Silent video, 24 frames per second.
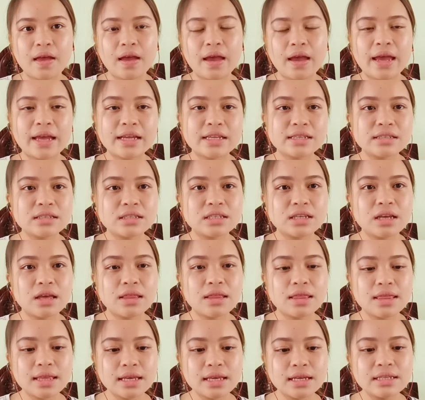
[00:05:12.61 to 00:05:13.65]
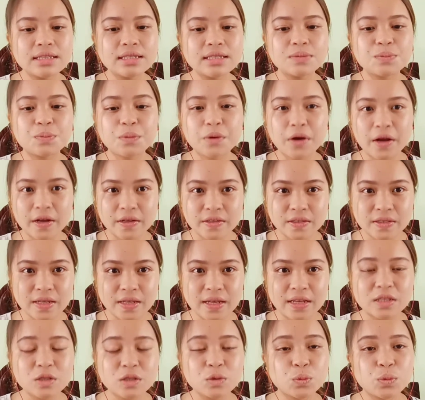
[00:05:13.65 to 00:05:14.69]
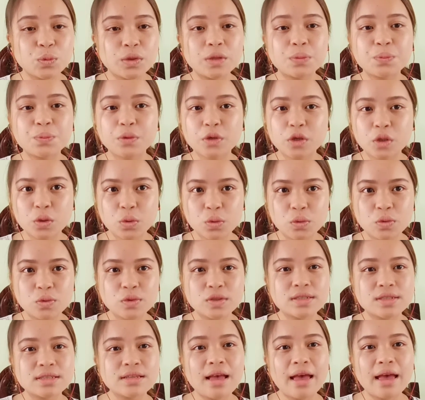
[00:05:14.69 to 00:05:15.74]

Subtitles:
and this process will produce